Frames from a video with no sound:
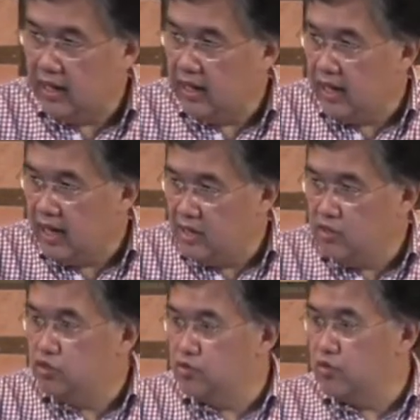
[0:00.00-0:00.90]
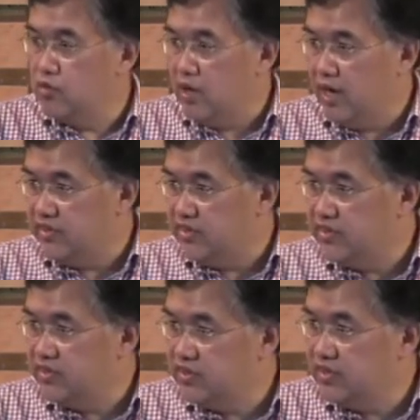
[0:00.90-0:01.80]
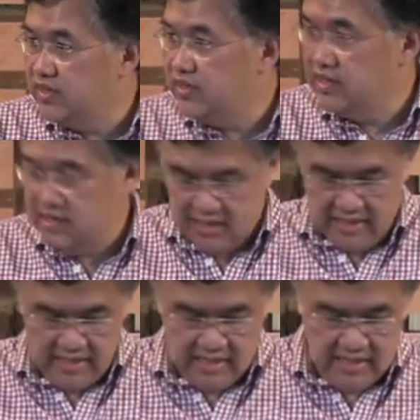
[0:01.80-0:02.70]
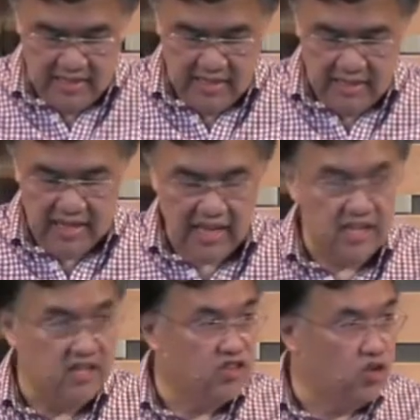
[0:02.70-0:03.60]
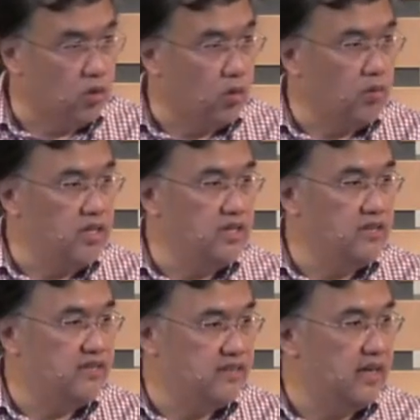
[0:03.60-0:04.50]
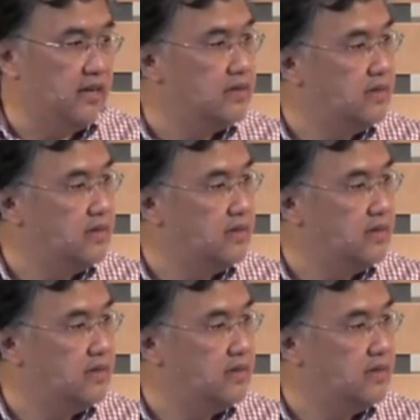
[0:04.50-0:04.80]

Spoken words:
and to Christ and his glory instead.